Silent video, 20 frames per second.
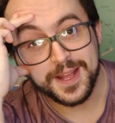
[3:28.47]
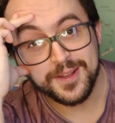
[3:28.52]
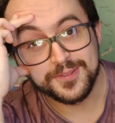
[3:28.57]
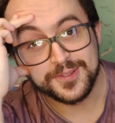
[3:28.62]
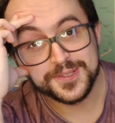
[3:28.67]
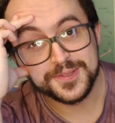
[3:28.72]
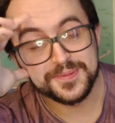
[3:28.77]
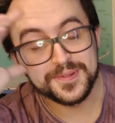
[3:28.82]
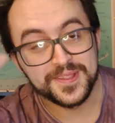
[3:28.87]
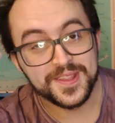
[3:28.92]

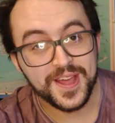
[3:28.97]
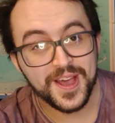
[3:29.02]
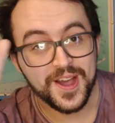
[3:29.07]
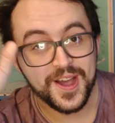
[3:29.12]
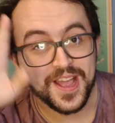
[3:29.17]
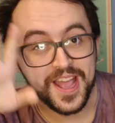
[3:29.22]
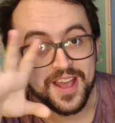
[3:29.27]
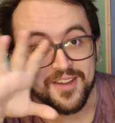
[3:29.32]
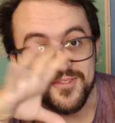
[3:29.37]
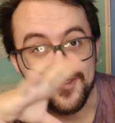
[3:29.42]
announcement that
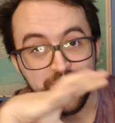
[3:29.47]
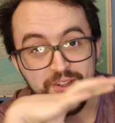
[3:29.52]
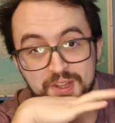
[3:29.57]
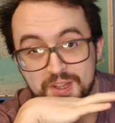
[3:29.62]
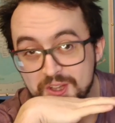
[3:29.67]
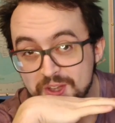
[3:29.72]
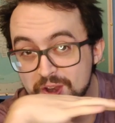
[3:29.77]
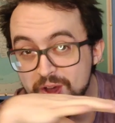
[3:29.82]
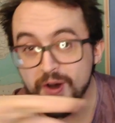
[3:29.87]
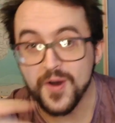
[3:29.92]
I have
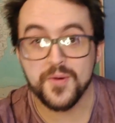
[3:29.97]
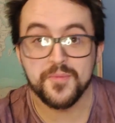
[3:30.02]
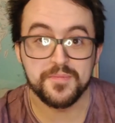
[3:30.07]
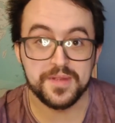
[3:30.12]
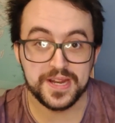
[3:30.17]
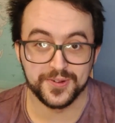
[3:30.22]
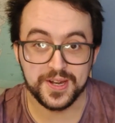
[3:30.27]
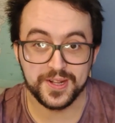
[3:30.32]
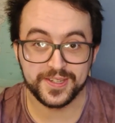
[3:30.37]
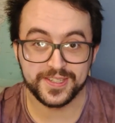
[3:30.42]
not
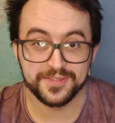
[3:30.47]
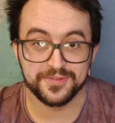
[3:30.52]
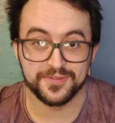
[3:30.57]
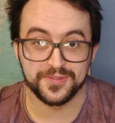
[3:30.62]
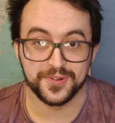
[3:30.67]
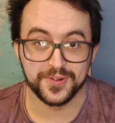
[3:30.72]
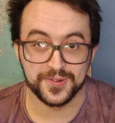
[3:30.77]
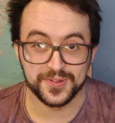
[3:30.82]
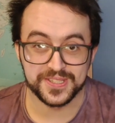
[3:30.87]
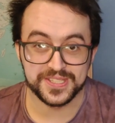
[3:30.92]
been looking
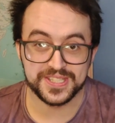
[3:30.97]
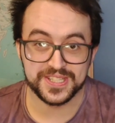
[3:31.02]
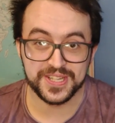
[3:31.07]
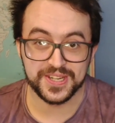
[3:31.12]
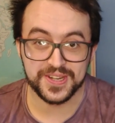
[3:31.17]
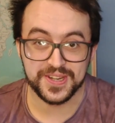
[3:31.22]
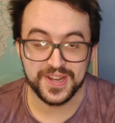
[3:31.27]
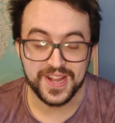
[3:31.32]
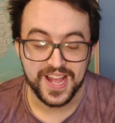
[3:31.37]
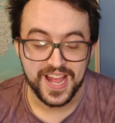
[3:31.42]
forward
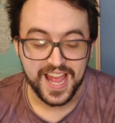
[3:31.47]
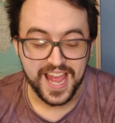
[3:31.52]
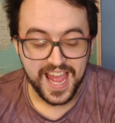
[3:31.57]
to.